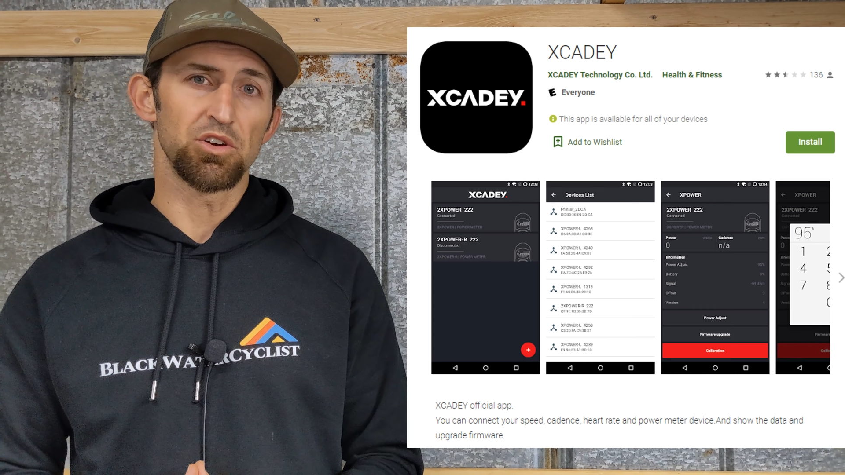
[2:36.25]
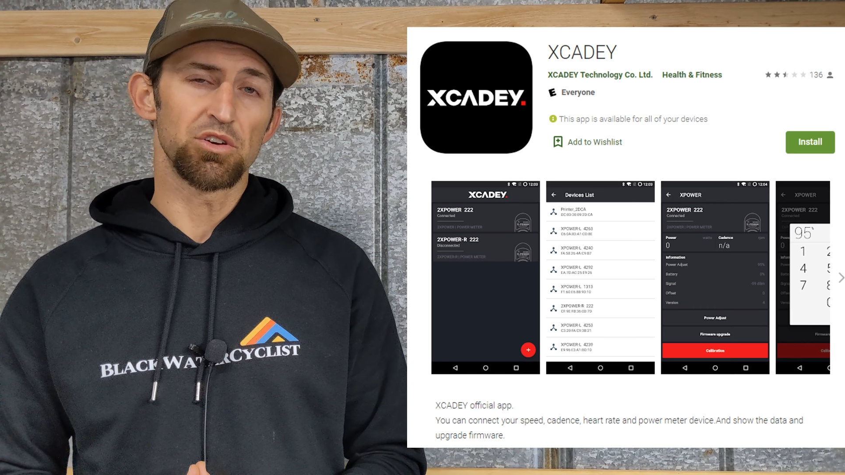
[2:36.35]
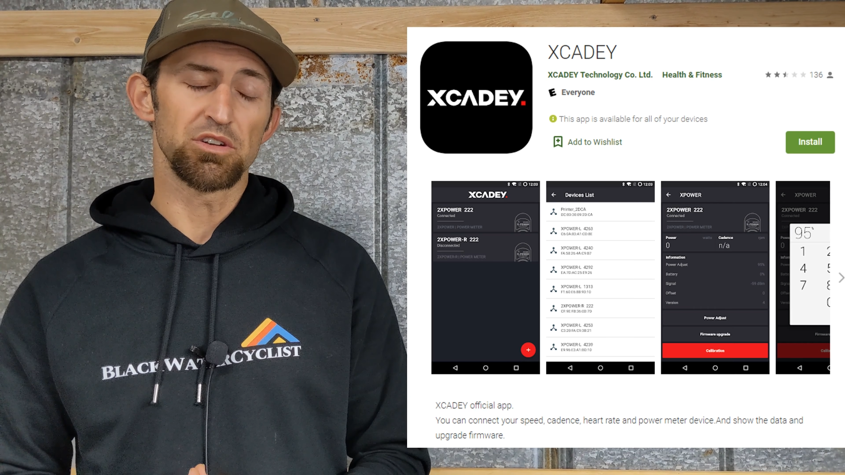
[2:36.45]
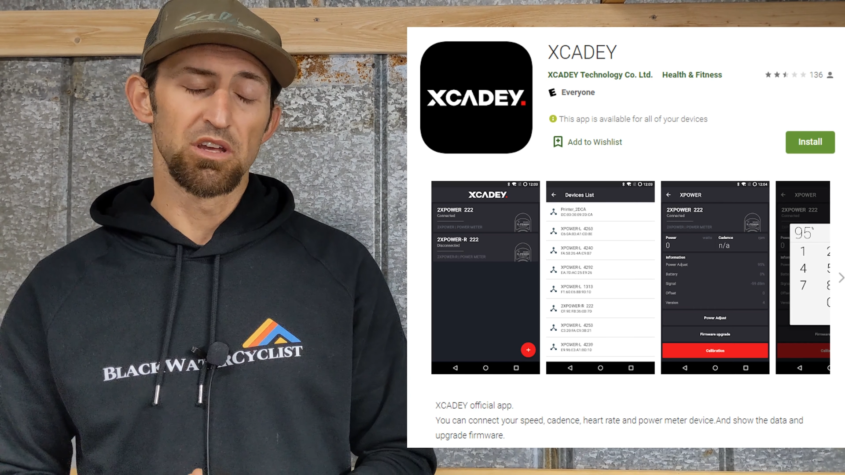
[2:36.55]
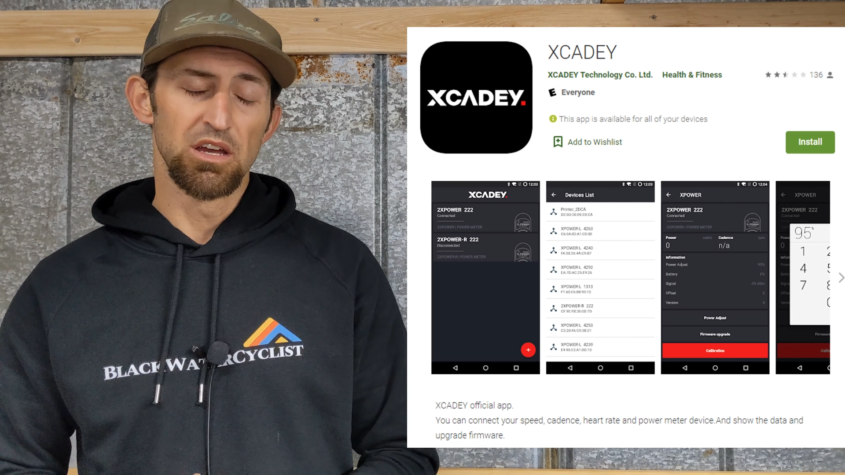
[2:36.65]

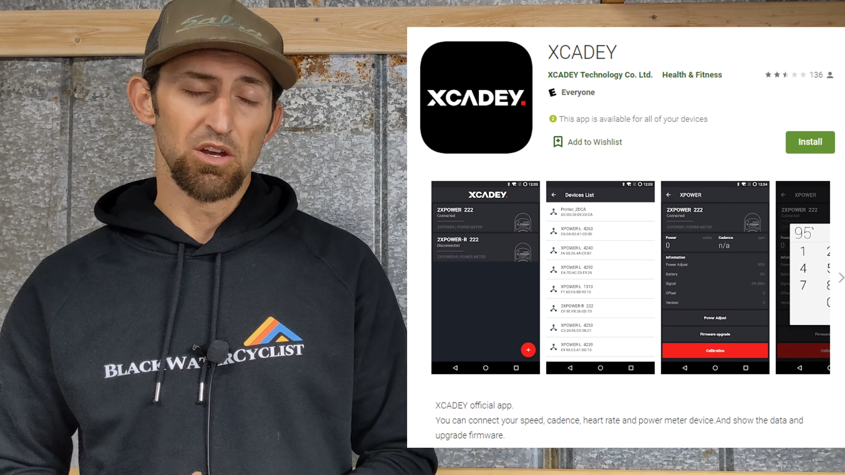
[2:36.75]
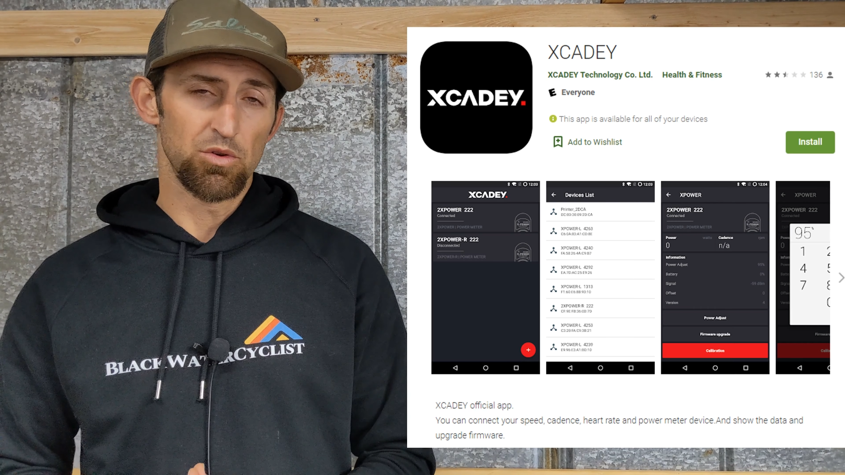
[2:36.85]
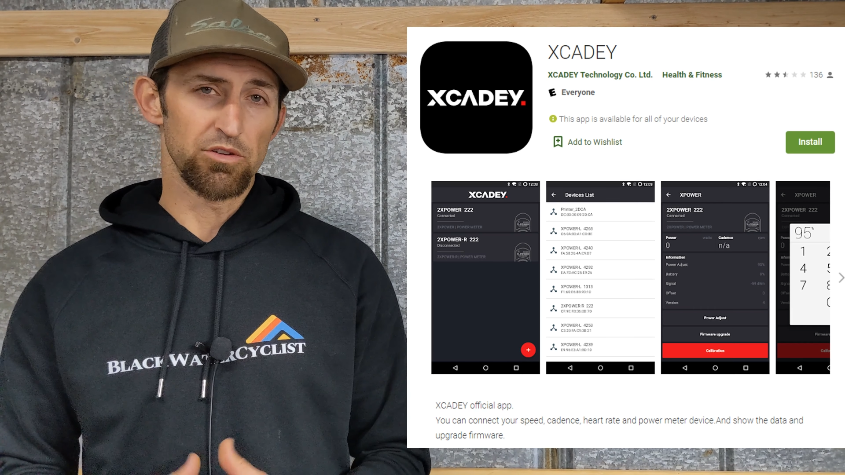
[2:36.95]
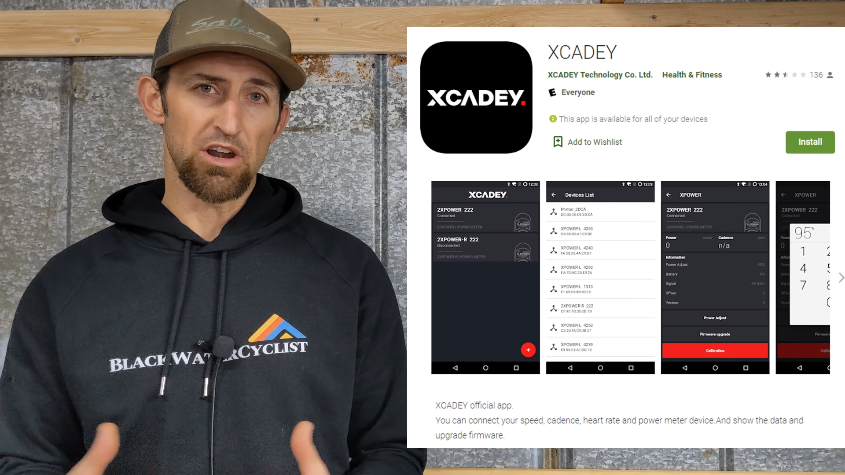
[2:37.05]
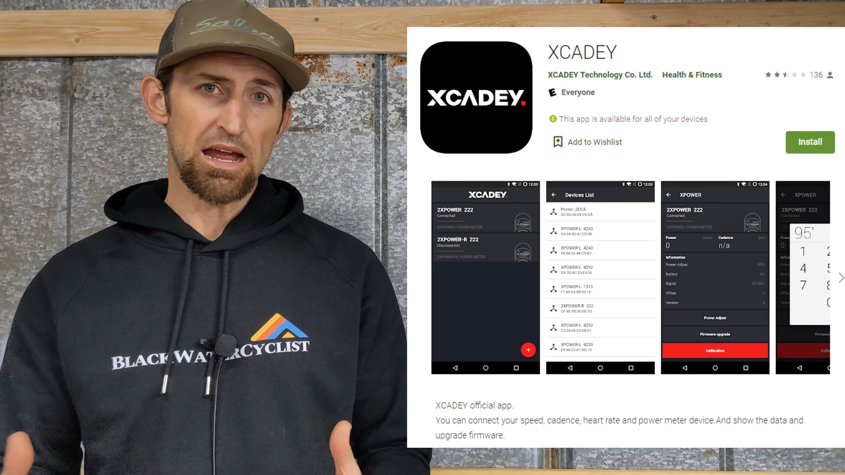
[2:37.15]
on
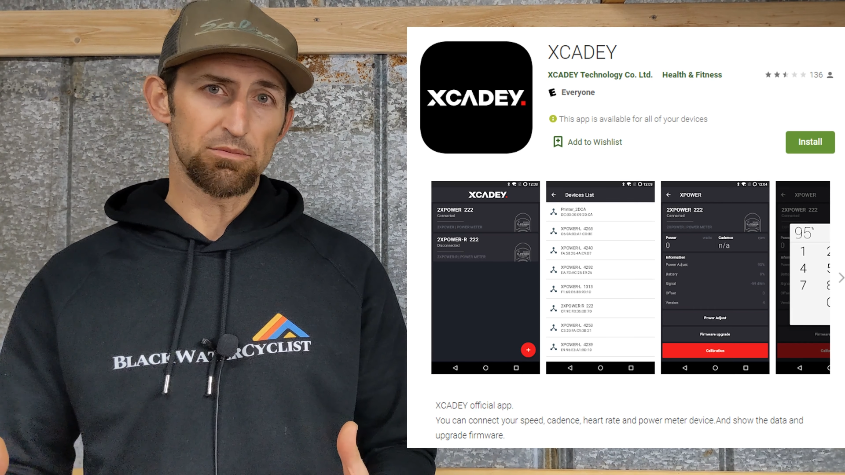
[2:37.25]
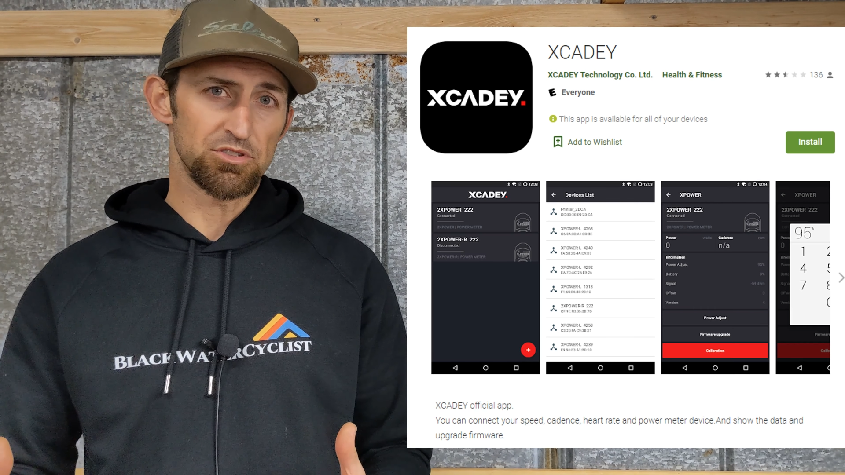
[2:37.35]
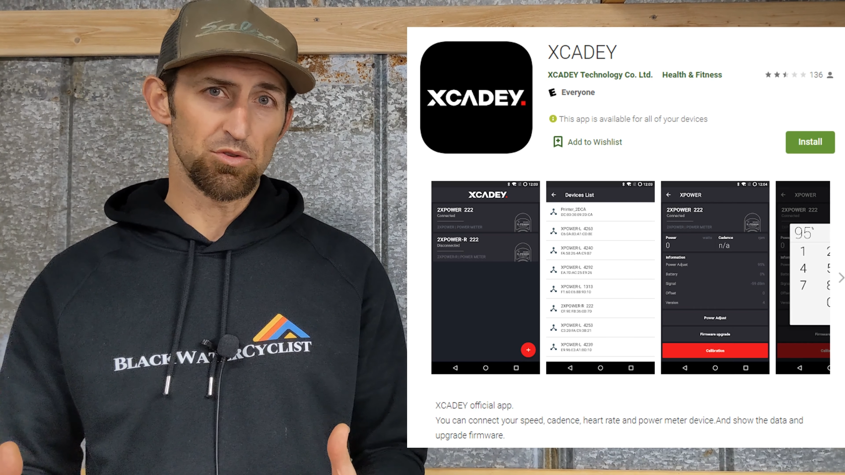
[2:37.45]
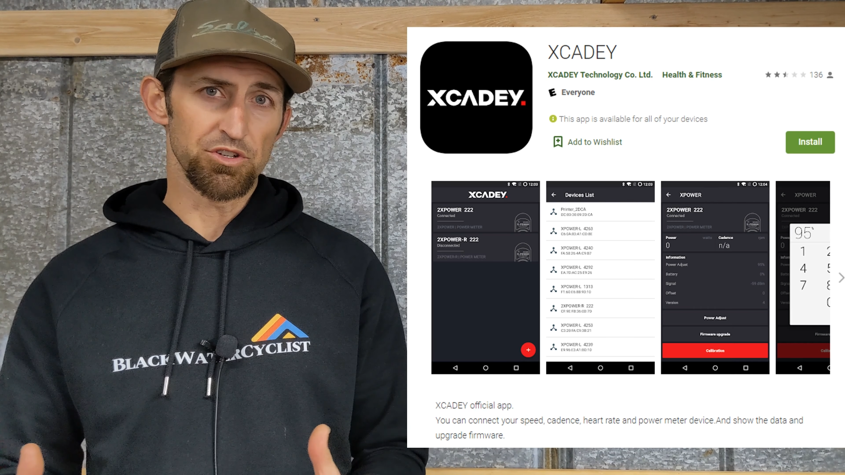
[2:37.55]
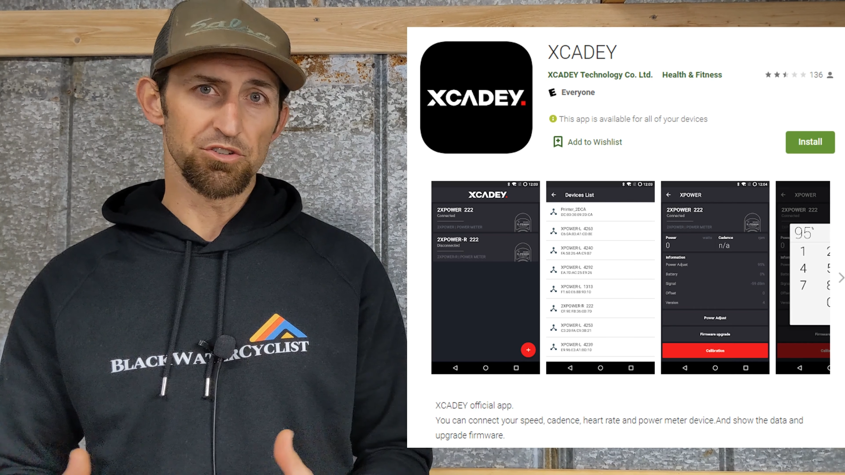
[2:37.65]
whatever app
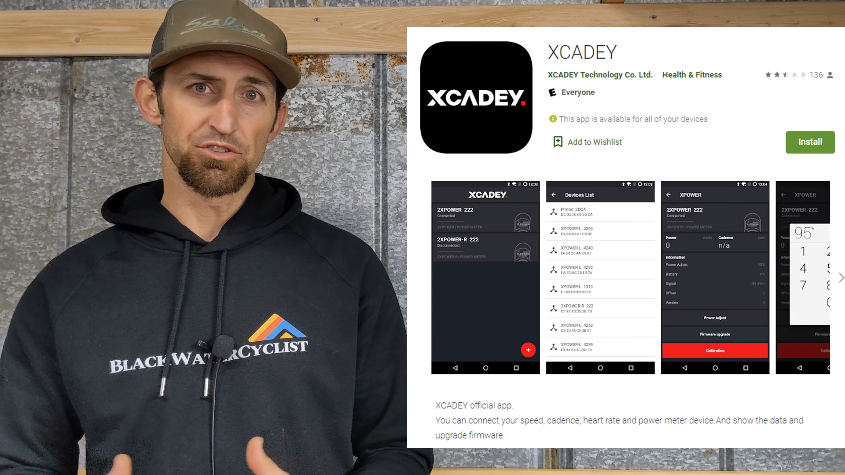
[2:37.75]
store you're